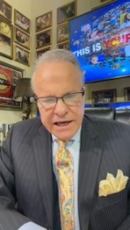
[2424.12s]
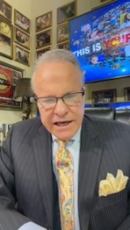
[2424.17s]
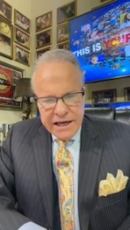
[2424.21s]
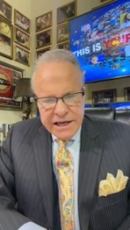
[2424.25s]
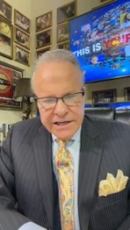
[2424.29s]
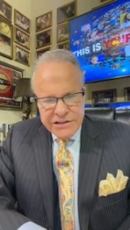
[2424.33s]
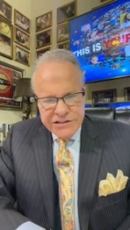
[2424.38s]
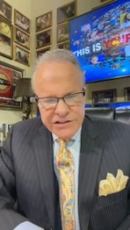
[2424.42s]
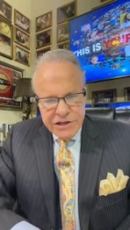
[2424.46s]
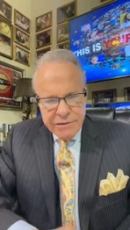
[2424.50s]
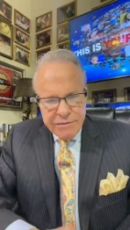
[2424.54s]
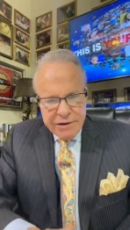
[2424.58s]
And
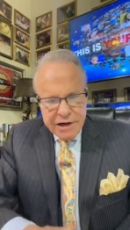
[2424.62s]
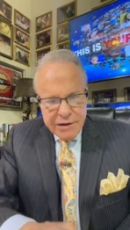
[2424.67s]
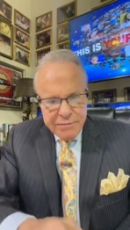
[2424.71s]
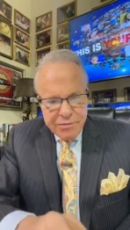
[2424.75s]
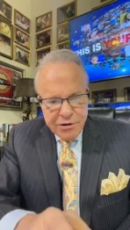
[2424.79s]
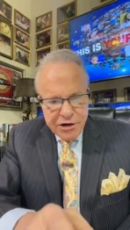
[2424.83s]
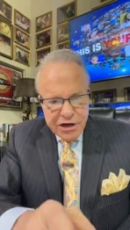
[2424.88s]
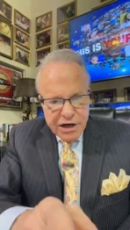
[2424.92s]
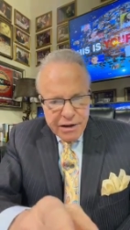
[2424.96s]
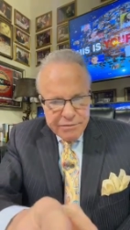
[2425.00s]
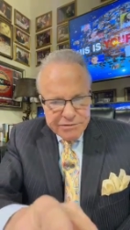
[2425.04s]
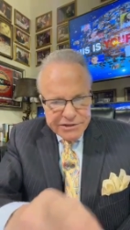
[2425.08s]
somebody put
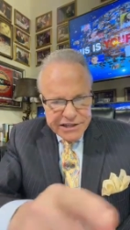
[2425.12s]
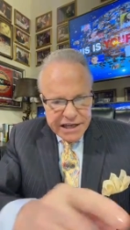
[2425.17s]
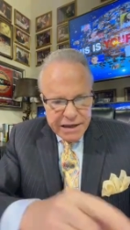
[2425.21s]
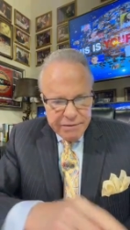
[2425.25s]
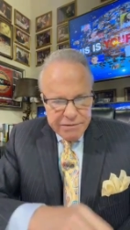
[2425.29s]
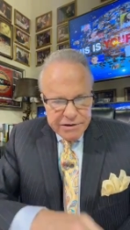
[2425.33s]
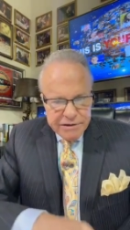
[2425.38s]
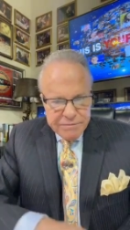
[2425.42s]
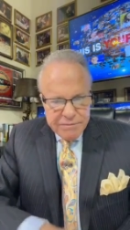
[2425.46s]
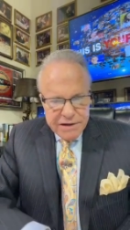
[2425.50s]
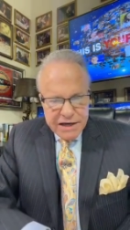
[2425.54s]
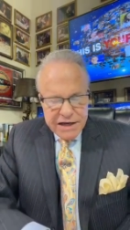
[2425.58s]
it up,
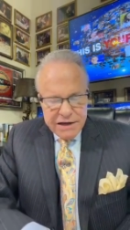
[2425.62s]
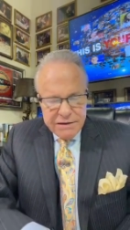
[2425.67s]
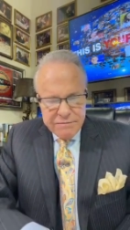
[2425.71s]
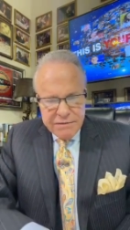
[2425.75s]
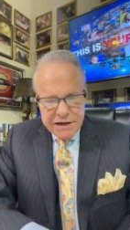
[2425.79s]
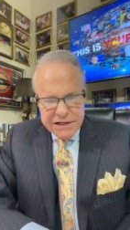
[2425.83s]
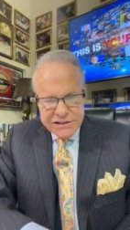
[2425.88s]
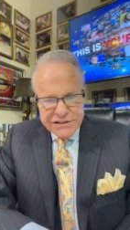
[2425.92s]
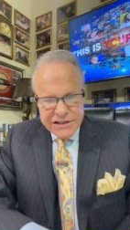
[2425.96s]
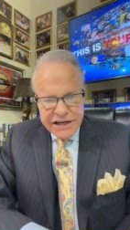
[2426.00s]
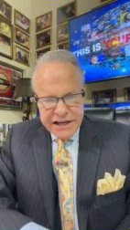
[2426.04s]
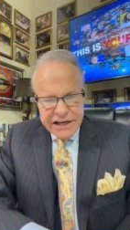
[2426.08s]
Debbie, my, my
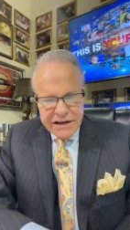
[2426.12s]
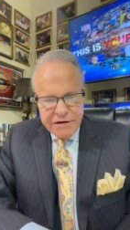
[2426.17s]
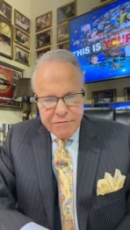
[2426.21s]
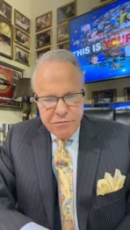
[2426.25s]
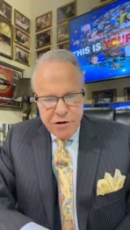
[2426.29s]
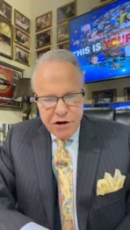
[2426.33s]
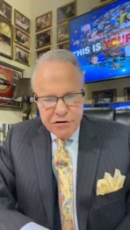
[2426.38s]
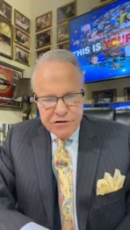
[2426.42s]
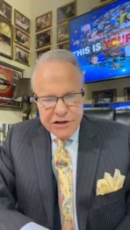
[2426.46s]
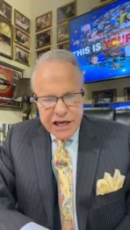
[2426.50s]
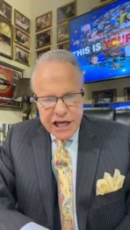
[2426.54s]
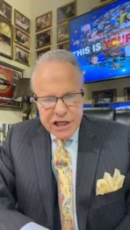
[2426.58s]
executive
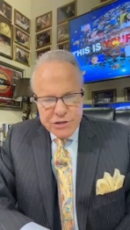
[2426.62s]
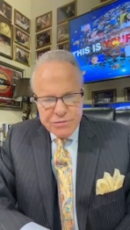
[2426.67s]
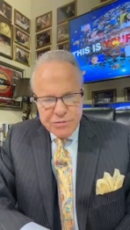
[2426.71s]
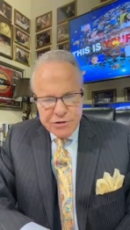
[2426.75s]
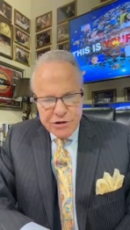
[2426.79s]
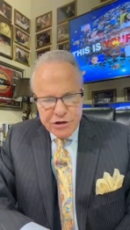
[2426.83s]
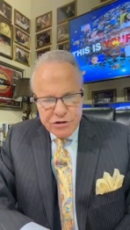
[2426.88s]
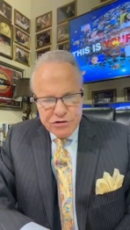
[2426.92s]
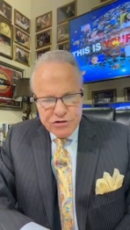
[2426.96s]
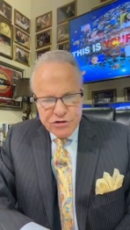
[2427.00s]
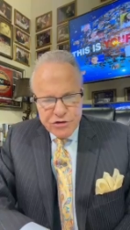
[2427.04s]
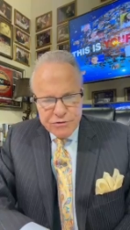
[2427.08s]
broadcast
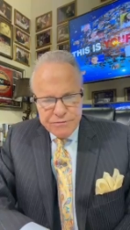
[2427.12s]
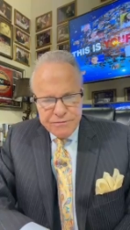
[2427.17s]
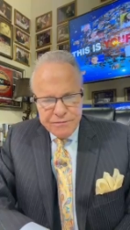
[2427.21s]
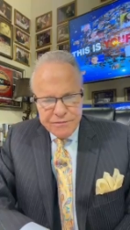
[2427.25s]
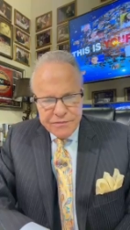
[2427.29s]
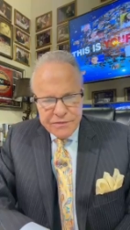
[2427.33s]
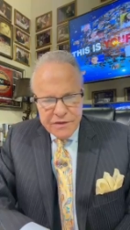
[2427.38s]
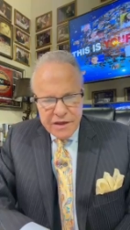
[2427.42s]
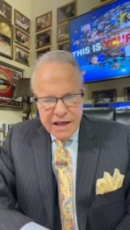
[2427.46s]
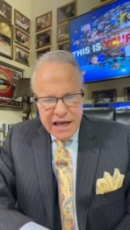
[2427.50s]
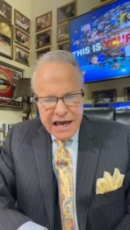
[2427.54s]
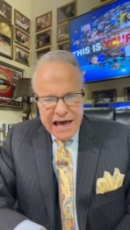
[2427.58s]
producer,
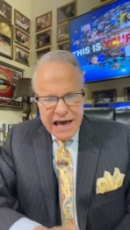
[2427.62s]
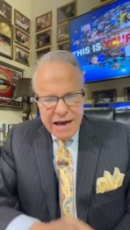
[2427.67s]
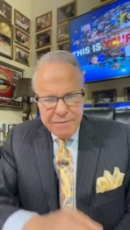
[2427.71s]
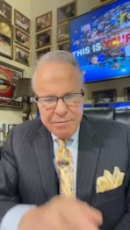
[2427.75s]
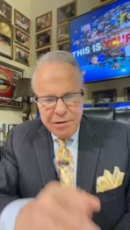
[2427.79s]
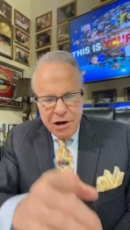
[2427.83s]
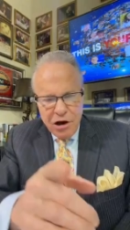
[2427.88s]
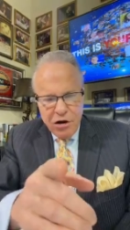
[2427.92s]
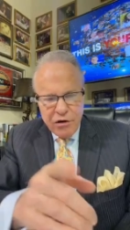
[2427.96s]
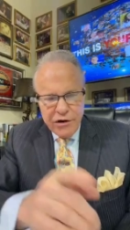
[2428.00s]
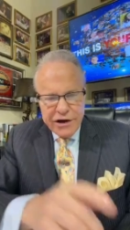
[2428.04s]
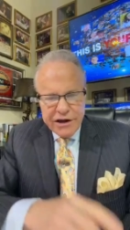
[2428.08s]

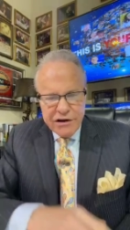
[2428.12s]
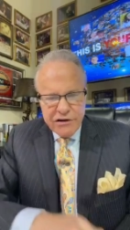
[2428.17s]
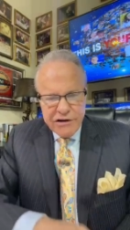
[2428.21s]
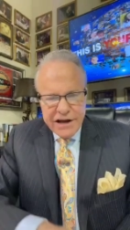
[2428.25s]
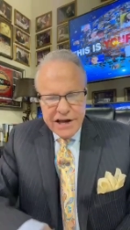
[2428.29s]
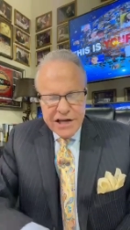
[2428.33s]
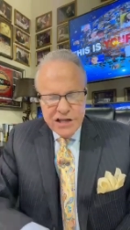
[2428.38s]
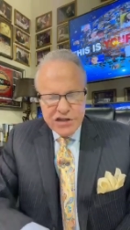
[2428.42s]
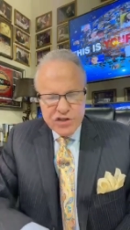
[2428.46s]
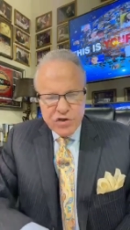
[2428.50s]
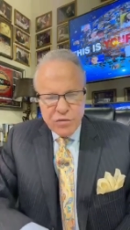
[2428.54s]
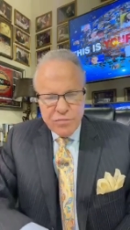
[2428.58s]
IPAW
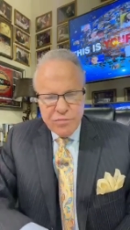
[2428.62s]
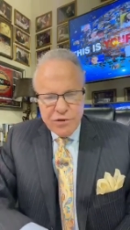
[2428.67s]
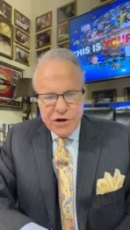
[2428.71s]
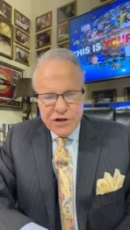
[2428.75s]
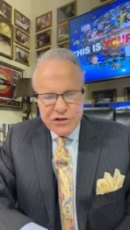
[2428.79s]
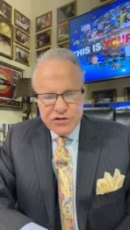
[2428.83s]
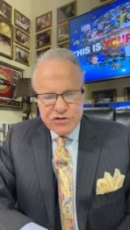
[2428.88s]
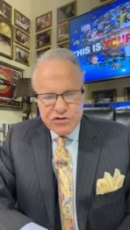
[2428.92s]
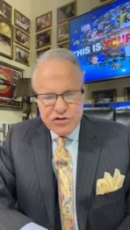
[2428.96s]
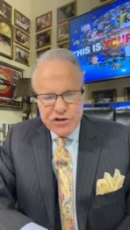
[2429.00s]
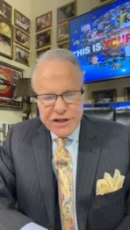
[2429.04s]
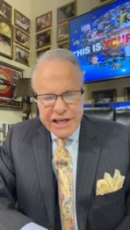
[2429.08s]
International
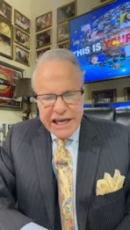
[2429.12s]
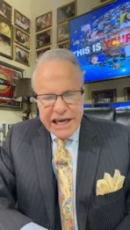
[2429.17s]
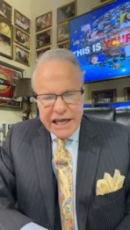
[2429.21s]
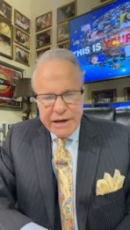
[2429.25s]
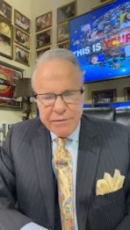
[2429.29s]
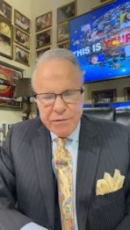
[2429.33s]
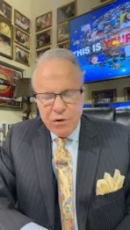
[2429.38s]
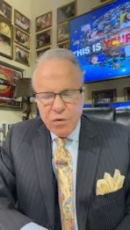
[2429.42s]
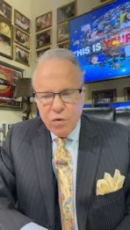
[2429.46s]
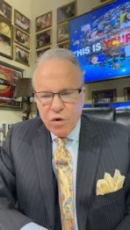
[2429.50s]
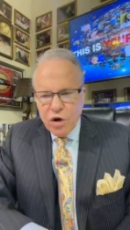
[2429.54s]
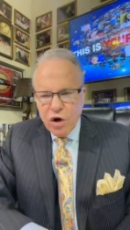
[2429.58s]
Preachers
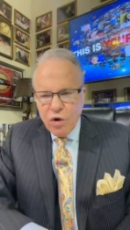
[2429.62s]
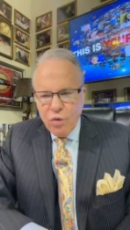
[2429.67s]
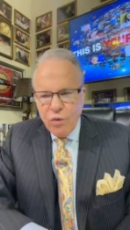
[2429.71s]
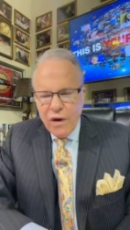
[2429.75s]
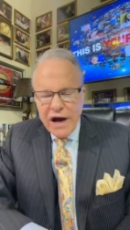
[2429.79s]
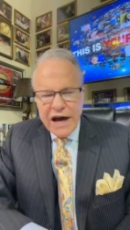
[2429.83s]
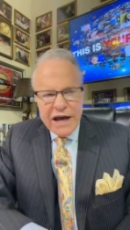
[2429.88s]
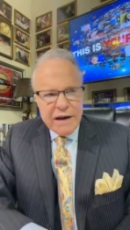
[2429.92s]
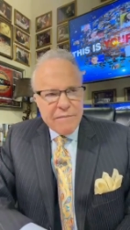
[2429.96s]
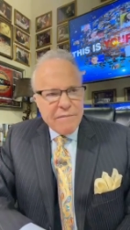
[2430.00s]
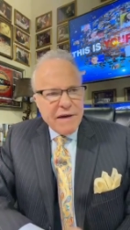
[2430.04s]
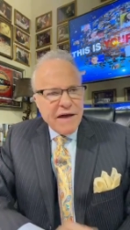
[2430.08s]
Academy
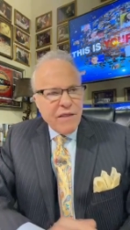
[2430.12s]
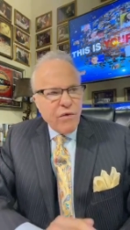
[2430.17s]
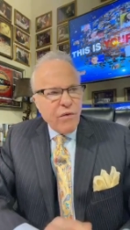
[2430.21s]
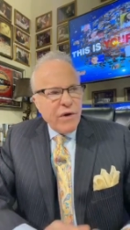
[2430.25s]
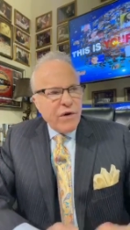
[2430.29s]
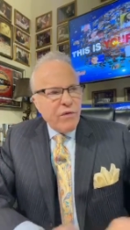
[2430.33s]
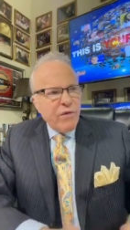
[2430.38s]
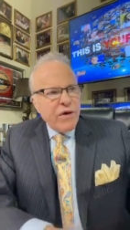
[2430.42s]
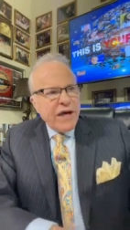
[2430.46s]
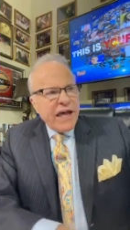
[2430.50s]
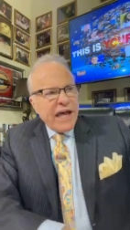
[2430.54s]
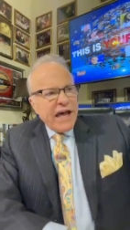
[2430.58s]
Worldwide. And by the way,
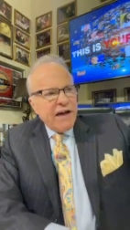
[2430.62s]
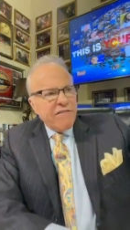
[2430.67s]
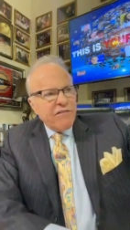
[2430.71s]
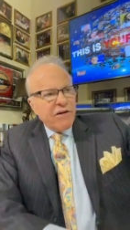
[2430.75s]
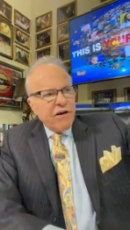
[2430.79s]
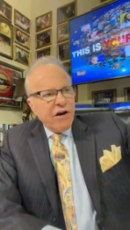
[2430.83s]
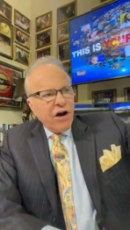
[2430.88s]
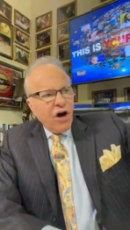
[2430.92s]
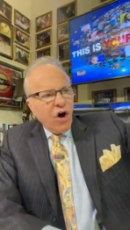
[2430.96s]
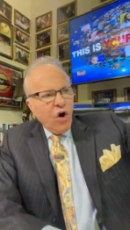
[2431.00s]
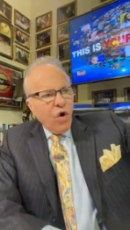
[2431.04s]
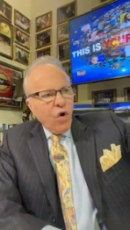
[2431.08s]
we have a
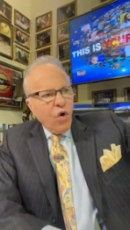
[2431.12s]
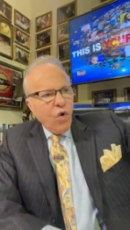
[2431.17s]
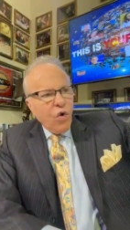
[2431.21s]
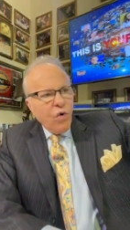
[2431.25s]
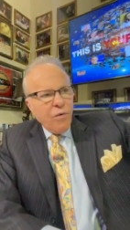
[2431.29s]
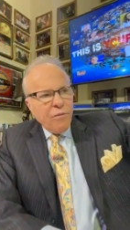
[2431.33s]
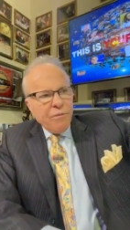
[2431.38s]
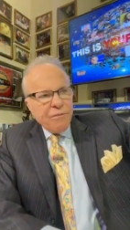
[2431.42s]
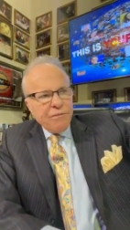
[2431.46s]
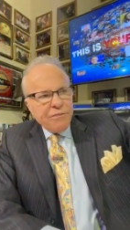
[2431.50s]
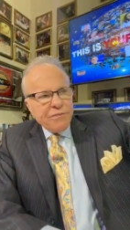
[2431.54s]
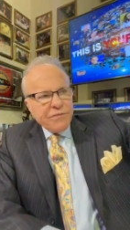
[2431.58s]
whole
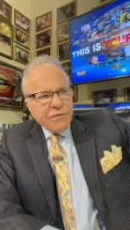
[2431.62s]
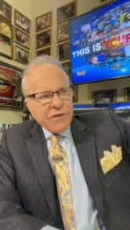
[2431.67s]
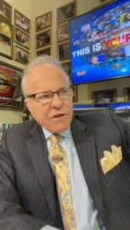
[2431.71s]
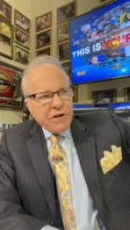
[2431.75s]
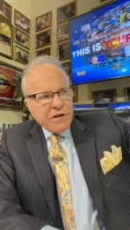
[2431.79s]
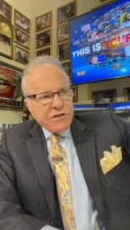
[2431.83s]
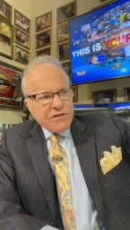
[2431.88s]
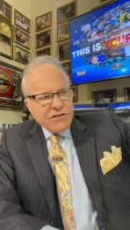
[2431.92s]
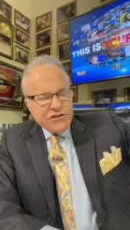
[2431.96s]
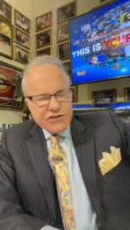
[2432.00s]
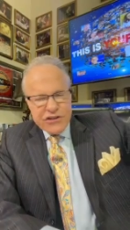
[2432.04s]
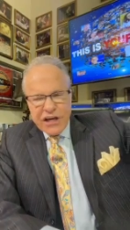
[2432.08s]

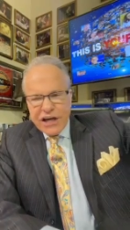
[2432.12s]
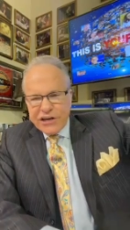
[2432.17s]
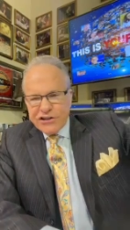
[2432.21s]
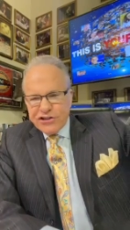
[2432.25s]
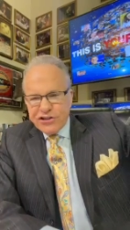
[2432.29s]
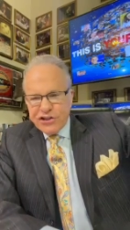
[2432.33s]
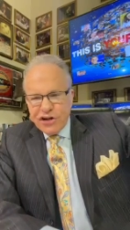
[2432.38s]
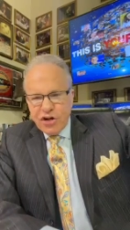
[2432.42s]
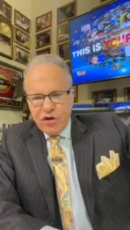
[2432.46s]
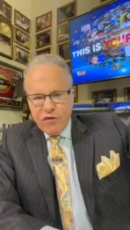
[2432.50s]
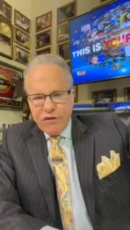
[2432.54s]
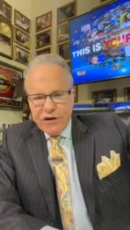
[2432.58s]

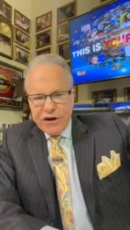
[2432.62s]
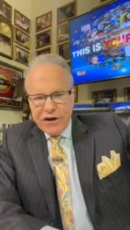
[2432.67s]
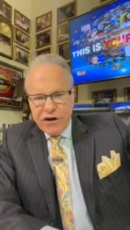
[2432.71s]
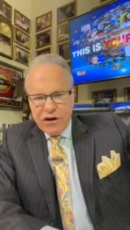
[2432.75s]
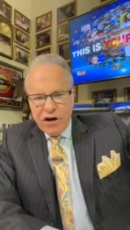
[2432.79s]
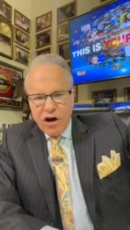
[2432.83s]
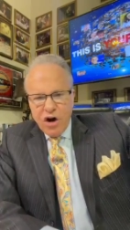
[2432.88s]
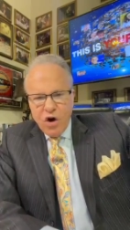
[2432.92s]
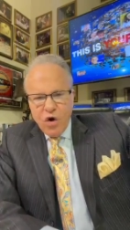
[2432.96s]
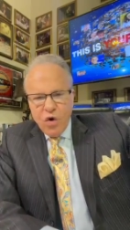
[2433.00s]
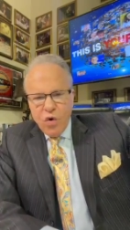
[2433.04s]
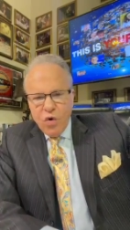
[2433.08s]
section over here,
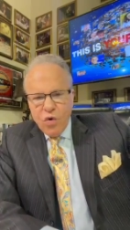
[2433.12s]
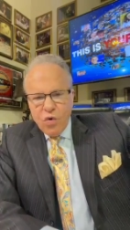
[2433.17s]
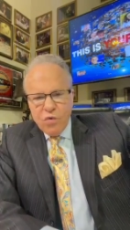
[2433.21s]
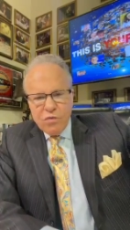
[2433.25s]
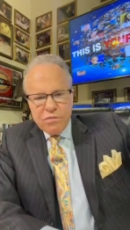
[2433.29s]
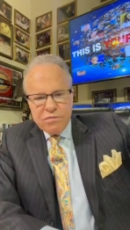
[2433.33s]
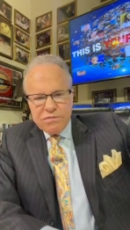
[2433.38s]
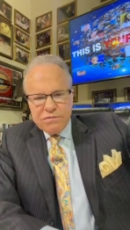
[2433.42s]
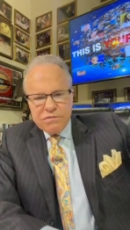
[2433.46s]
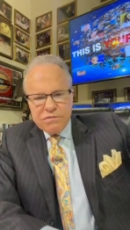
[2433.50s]
whole